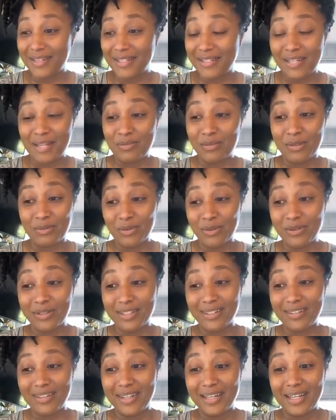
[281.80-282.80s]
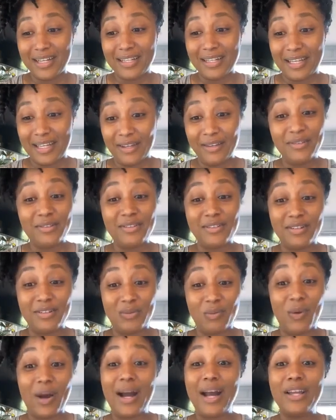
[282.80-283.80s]
is deeply rooted. The illness
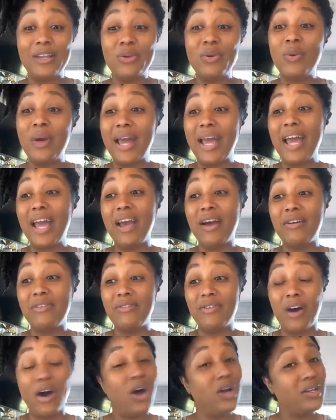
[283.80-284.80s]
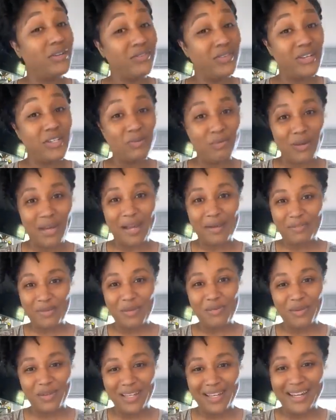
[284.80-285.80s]
is why you have all of us black
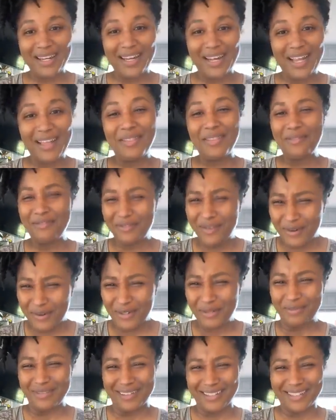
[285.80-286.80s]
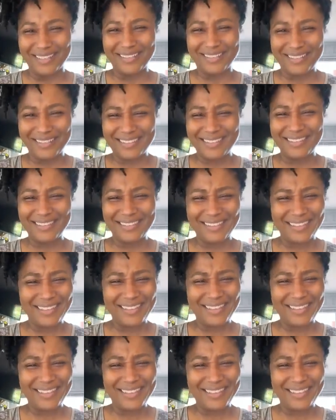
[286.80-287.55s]
people here in the first place.